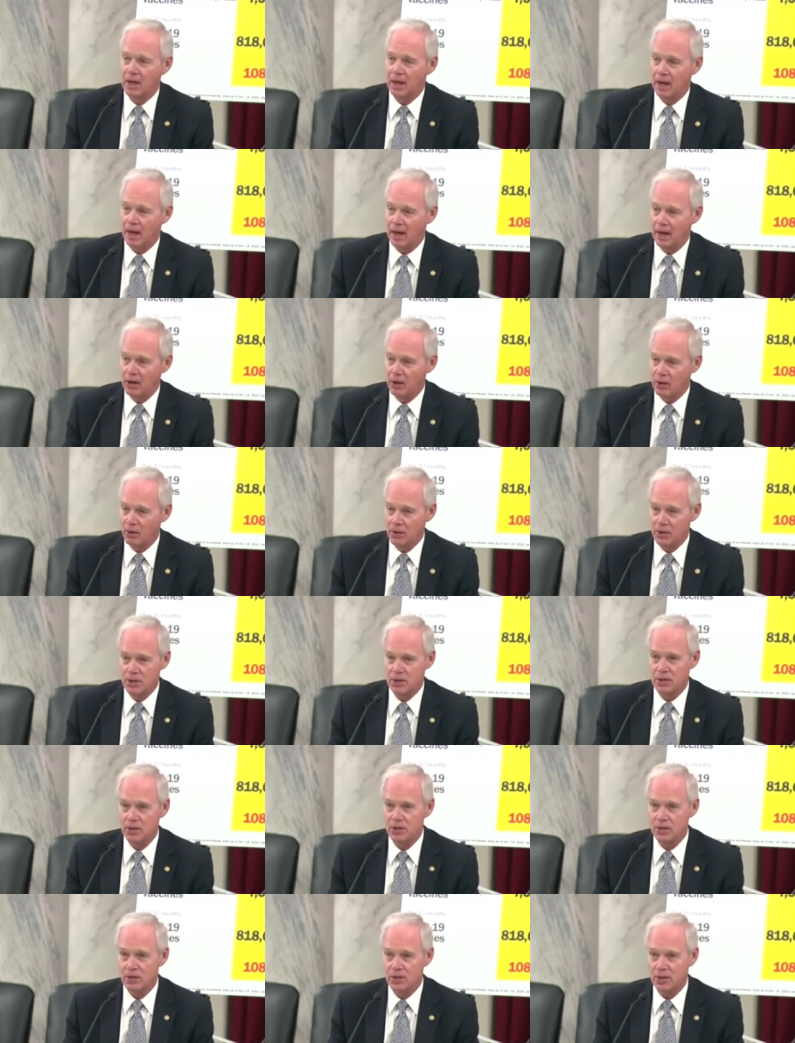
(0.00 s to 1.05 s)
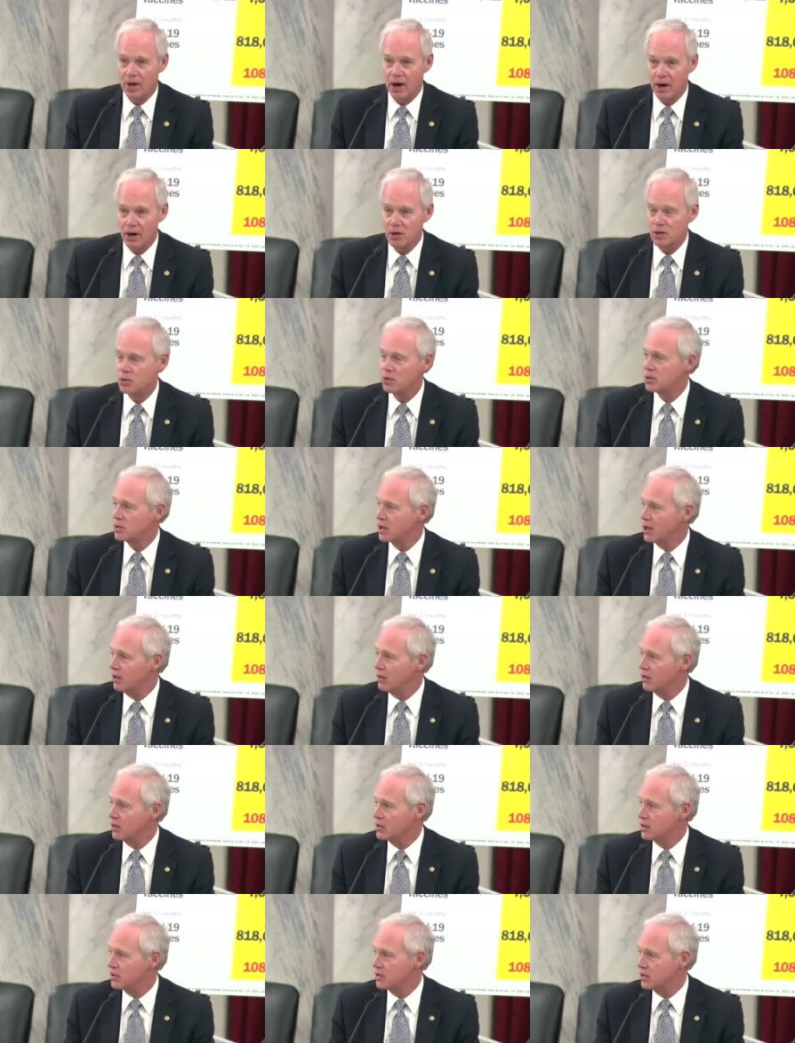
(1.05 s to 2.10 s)
I know this is arduous. I know
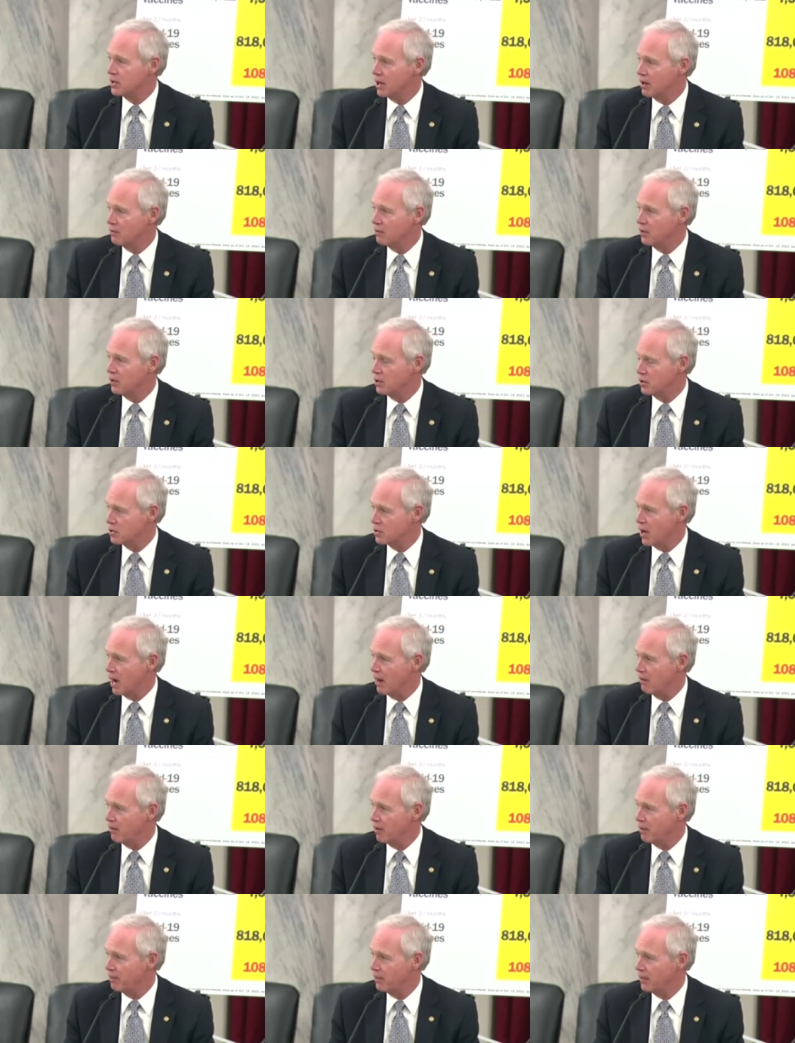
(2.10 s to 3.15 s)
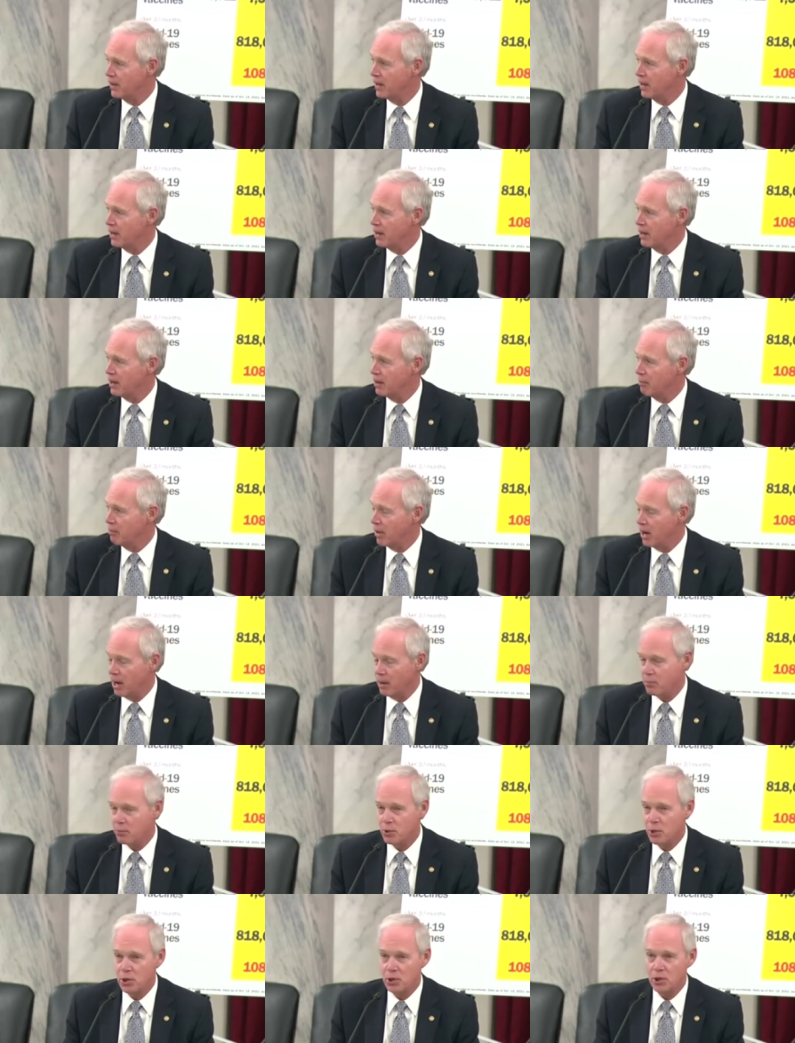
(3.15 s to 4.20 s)
this is tough for you to travel, but I
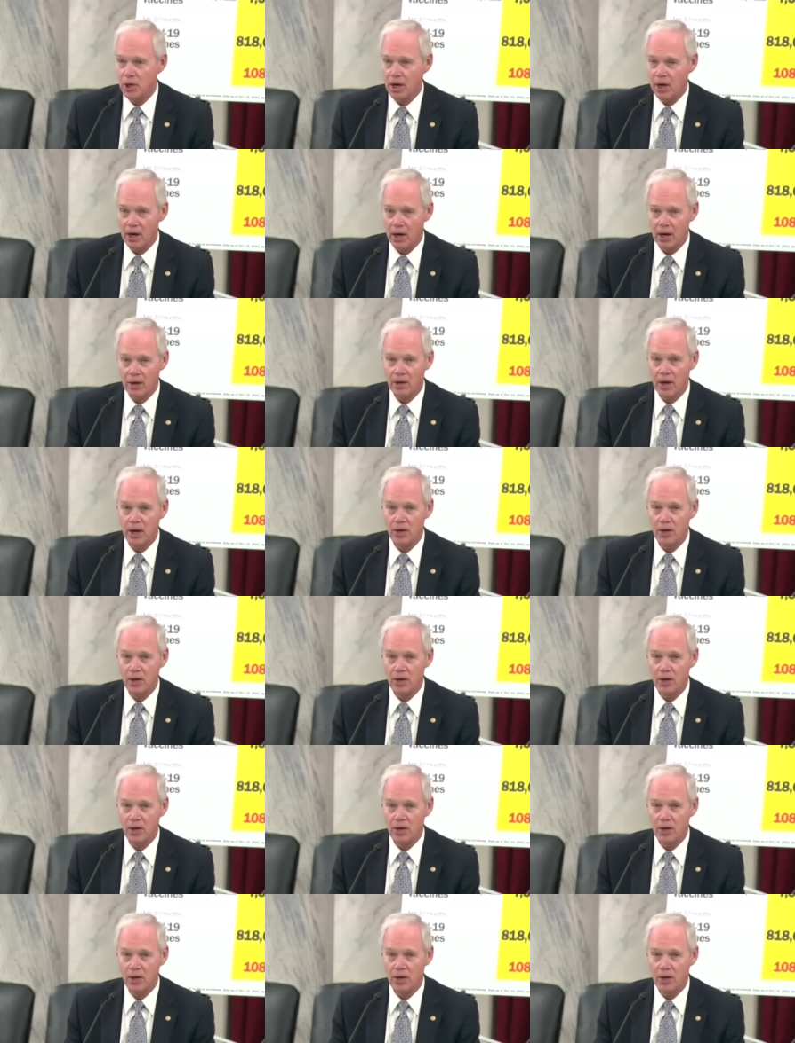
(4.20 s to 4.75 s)
appreciate it.